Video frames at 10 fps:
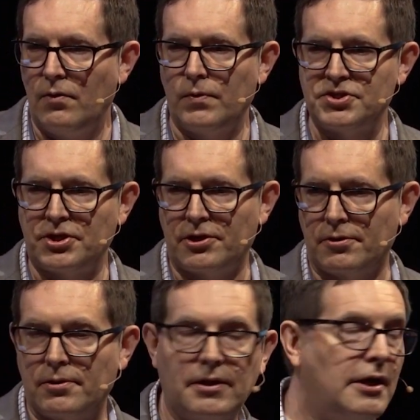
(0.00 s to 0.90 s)
which
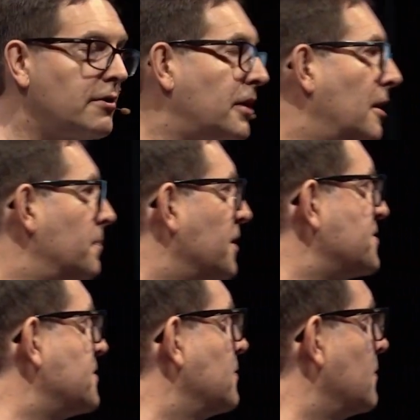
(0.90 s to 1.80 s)
are
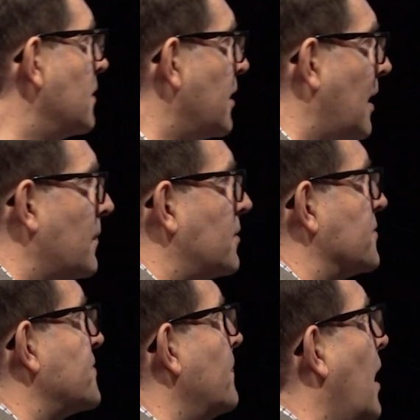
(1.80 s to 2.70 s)
complex chemicals.